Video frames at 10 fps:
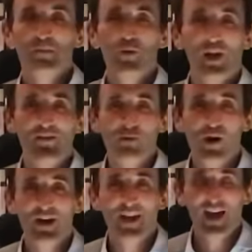Morning,
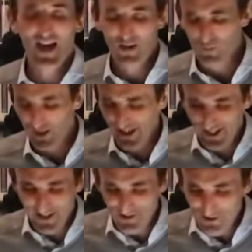everyone. Uh, we're going to
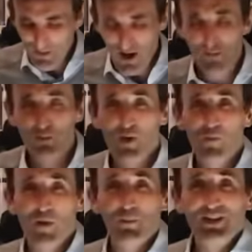get into the Bible. We're in
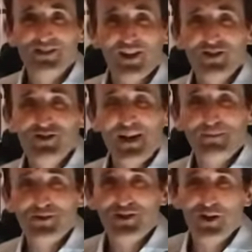1 Peter
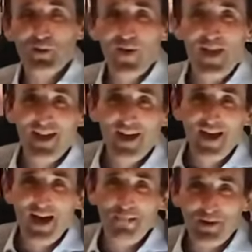chapter 2,
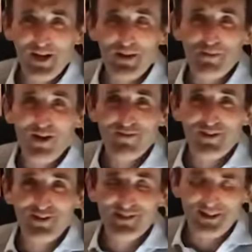uh, but I'm going to pray
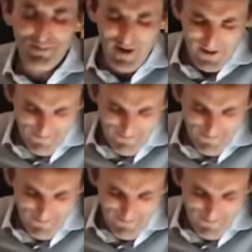first. Let's pray.